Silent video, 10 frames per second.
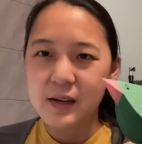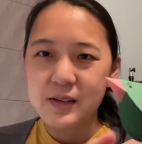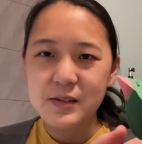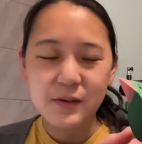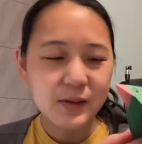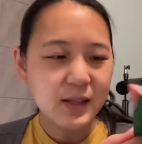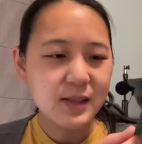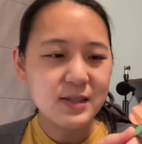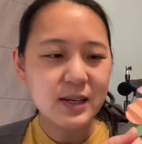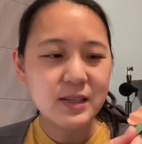So I think
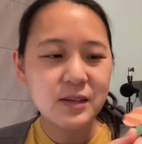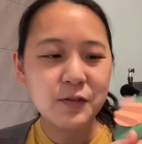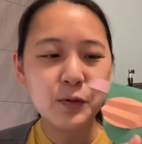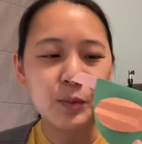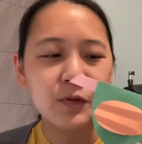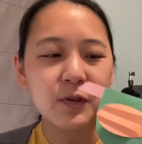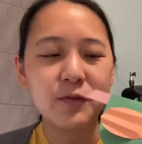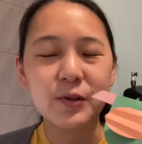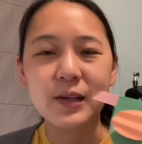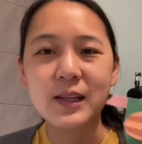this activity will be fun
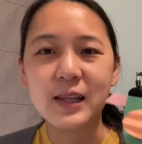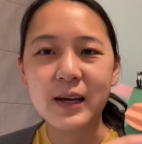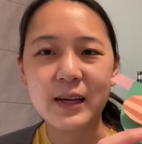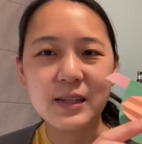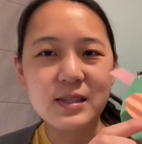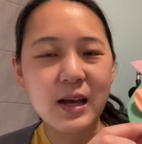for the clients.